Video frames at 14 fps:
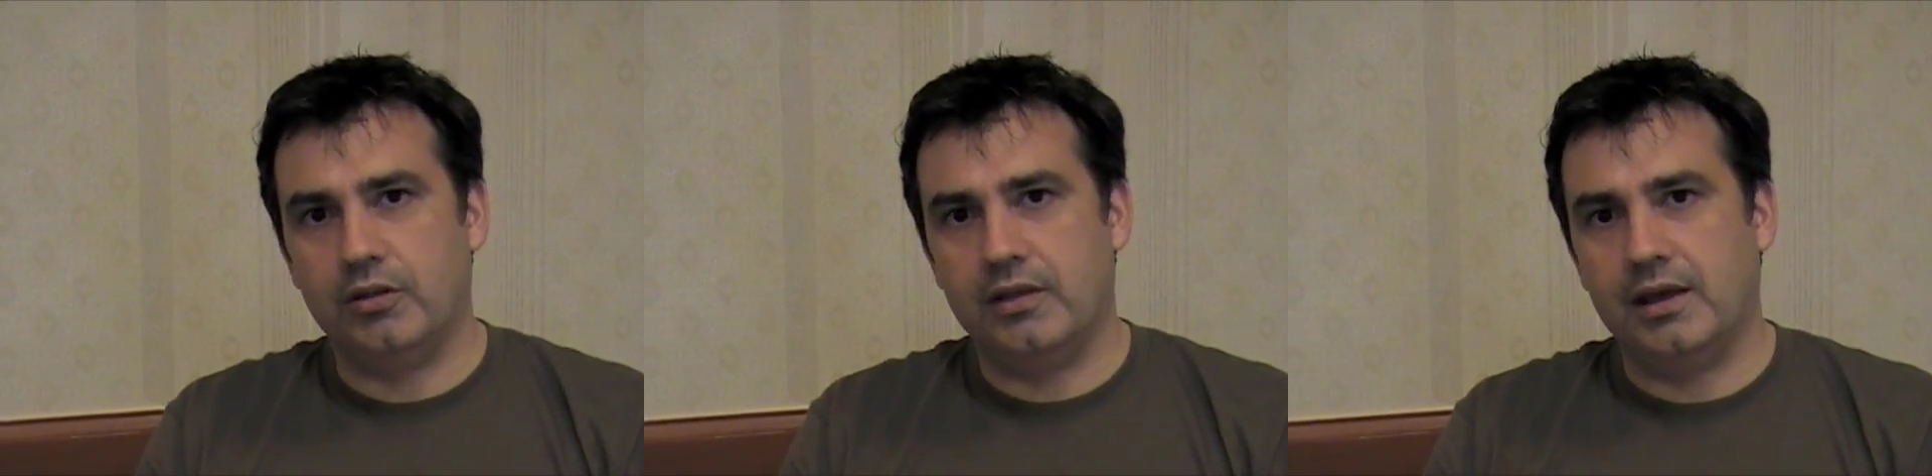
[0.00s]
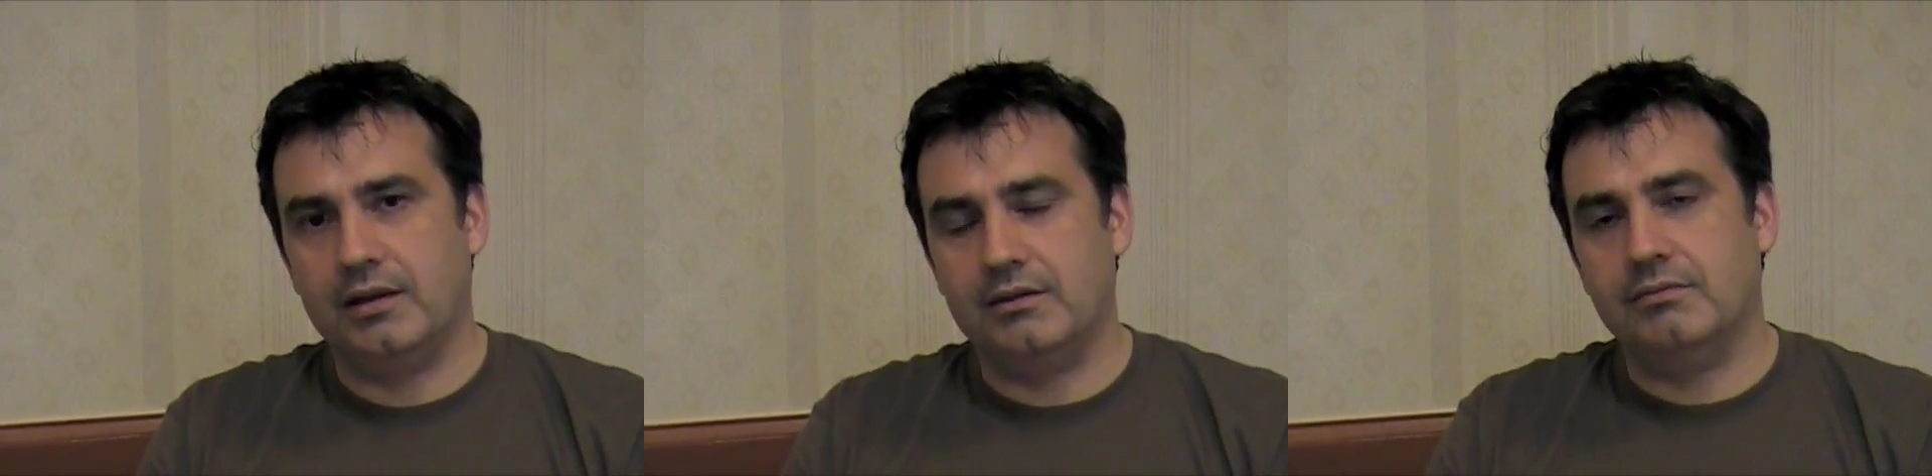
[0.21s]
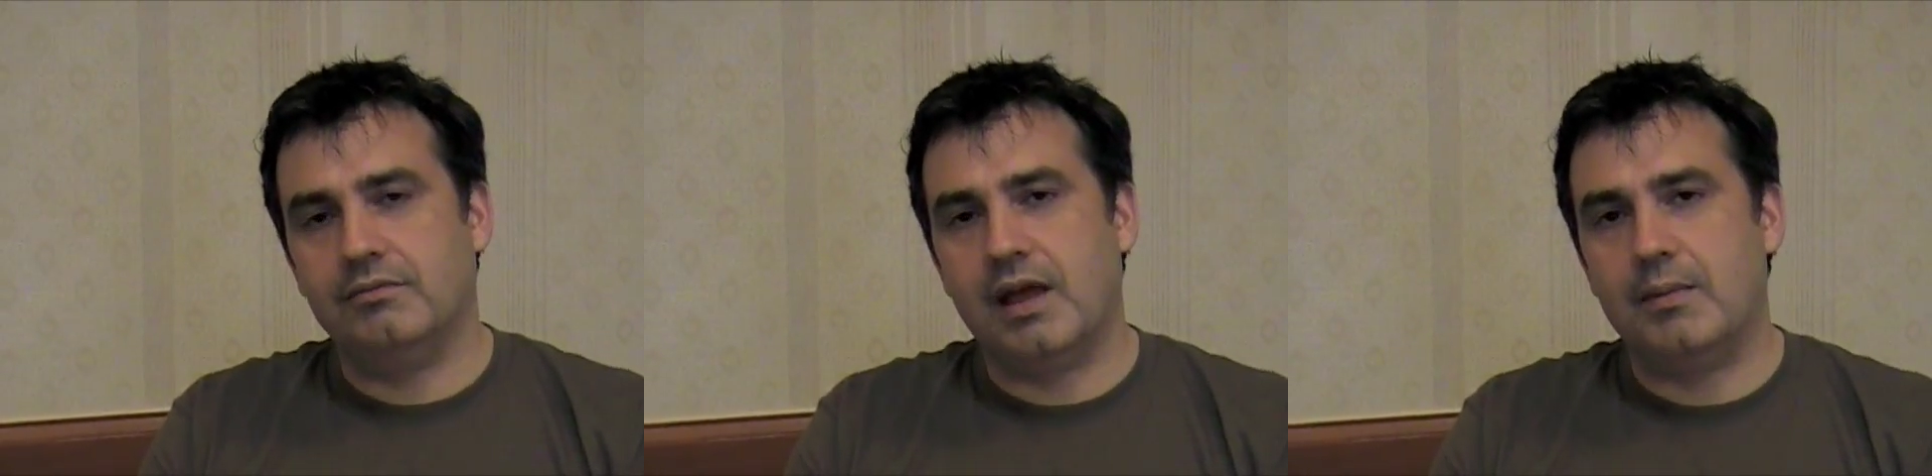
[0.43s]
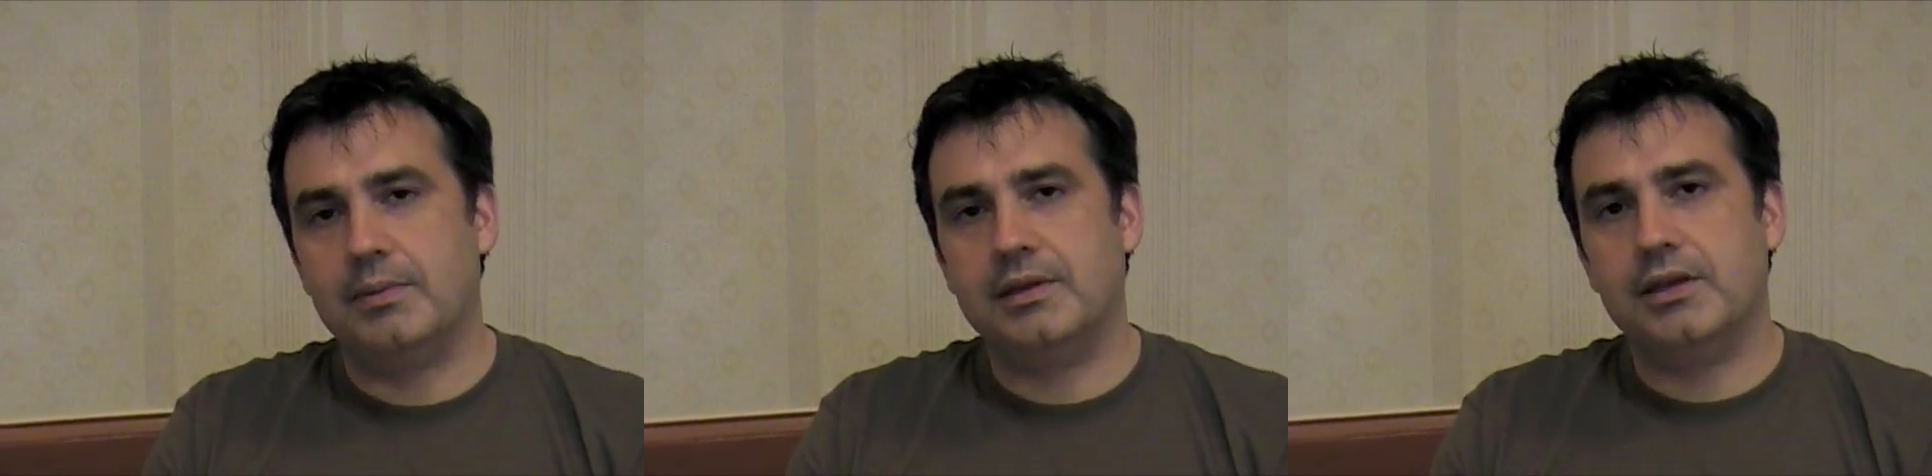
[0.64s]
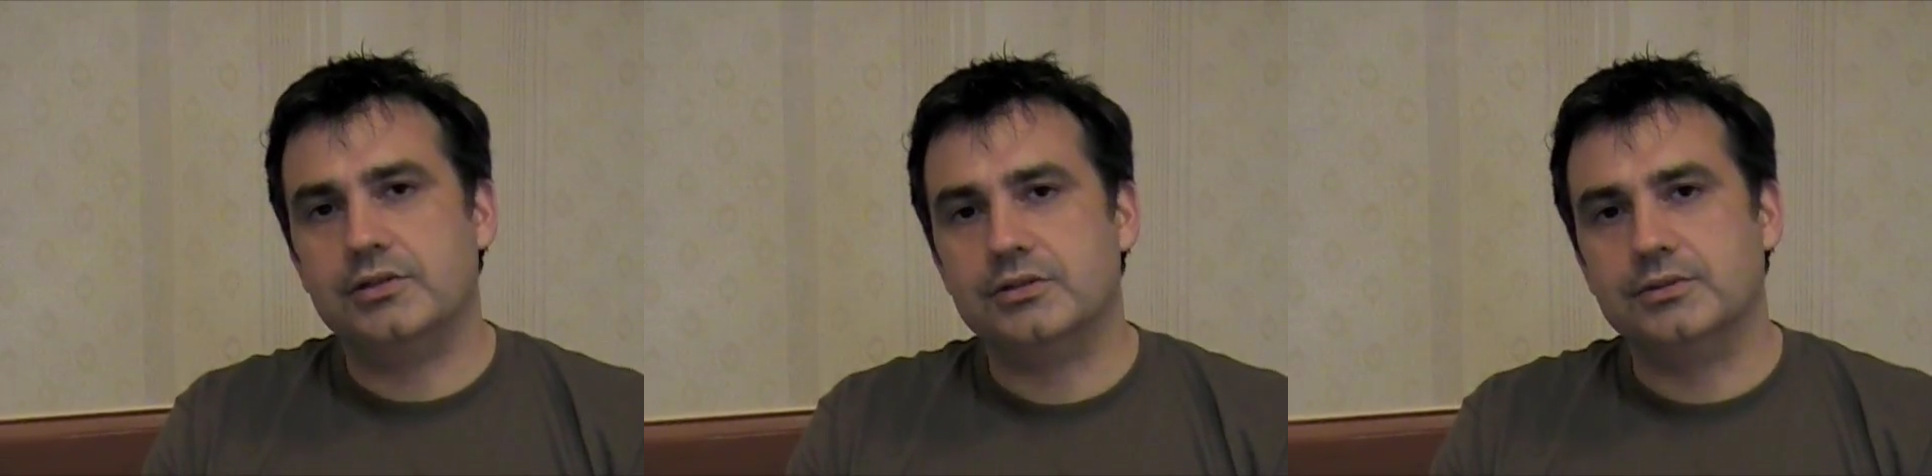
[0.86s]
of that
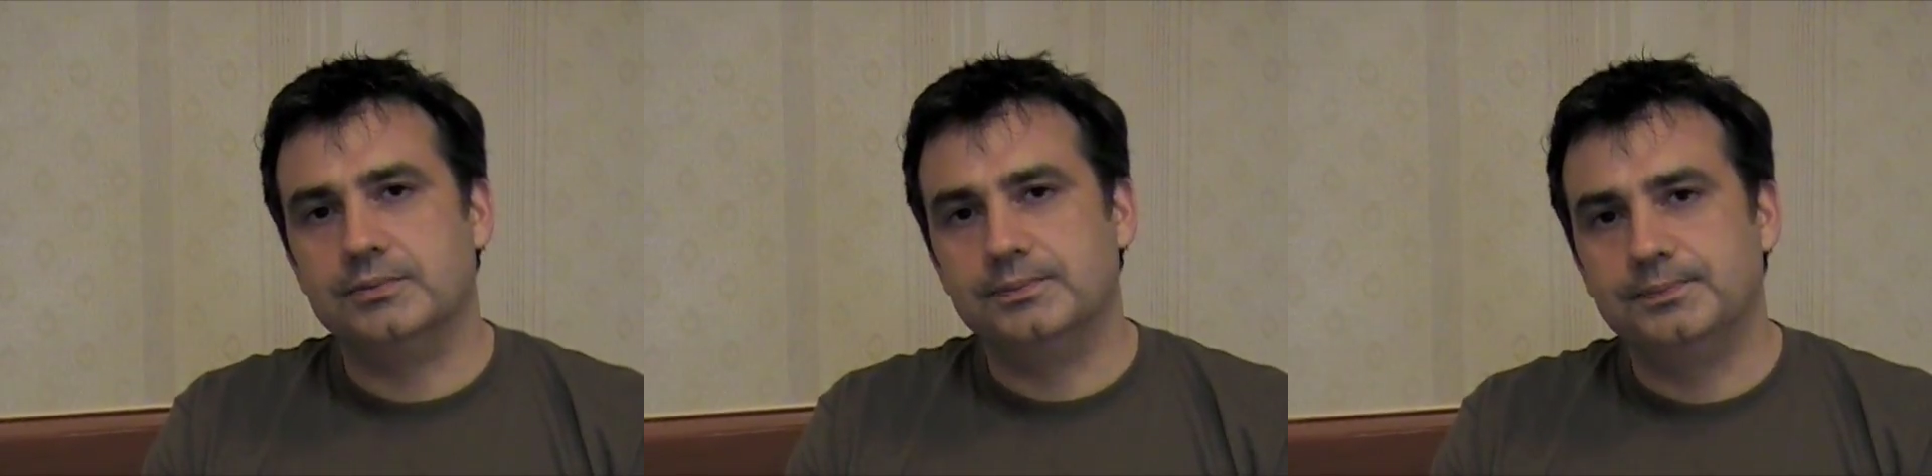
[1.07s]
application.